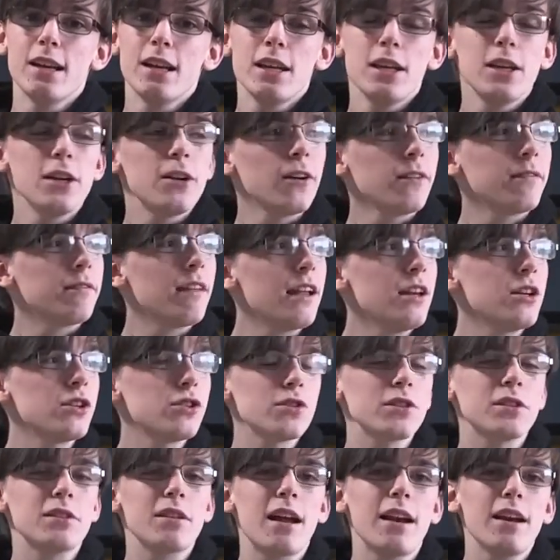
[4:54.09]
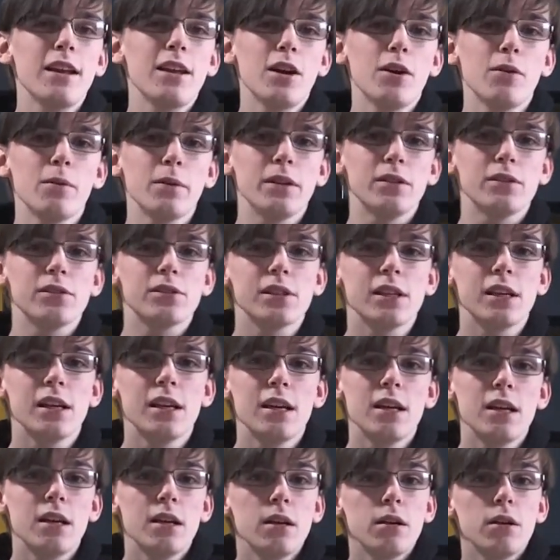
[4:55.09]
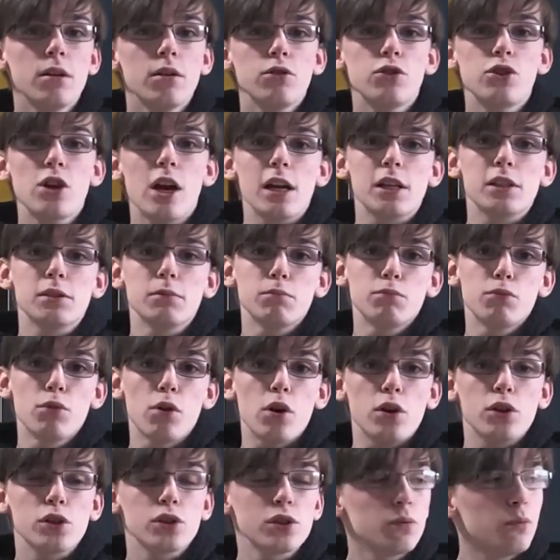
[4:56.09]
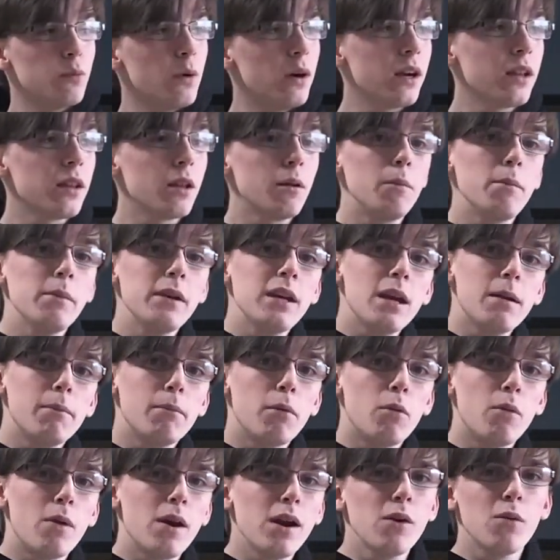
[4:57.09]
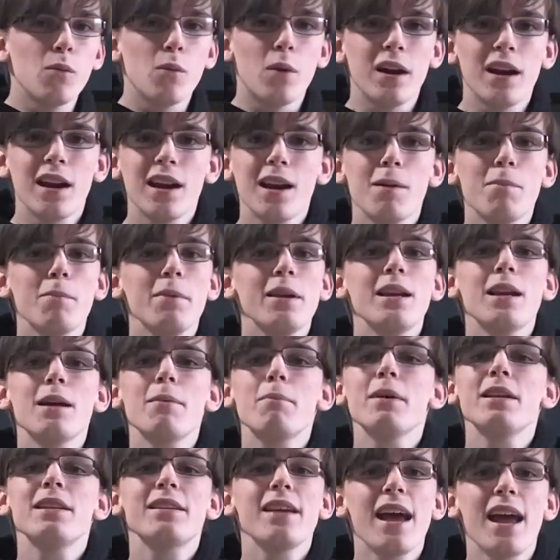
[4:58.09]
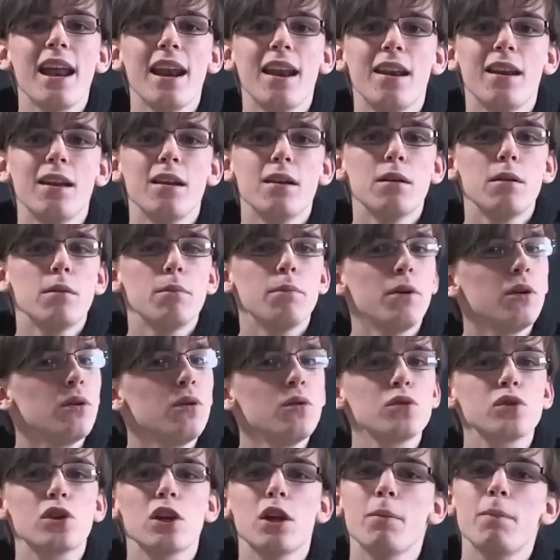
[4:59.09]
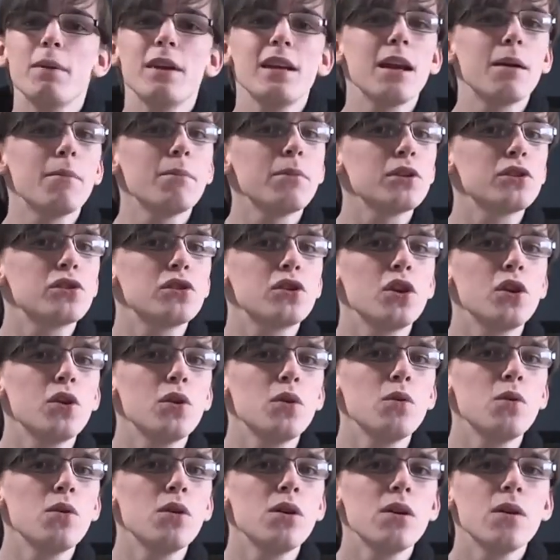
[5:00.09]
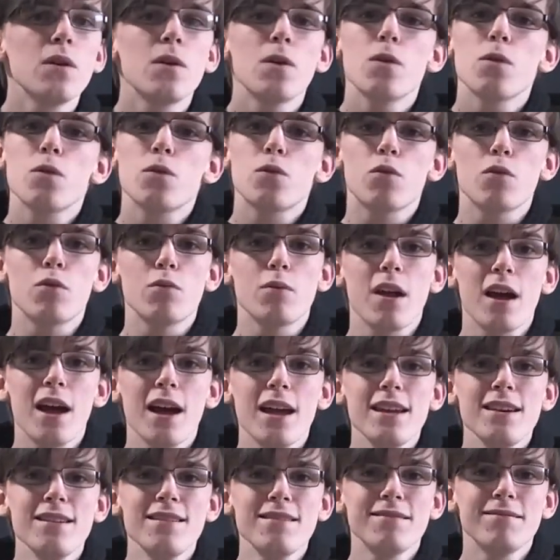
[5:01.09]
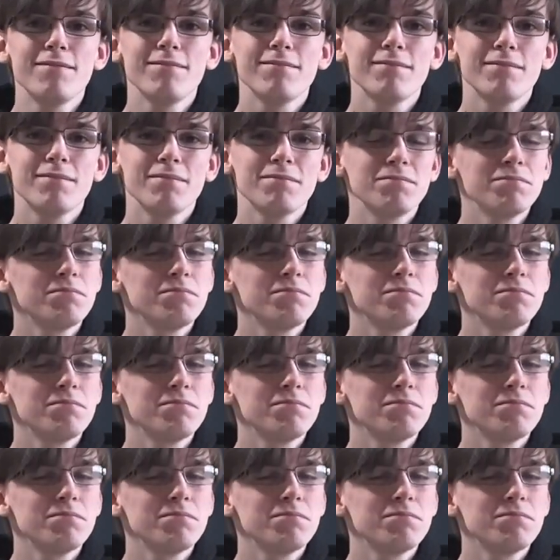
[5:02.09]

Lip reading: You got dangerous Danny Owens, Jackson Brooks. One of them will be number 1, one of them will be number 10. But who's going to be numbers 2 through 9?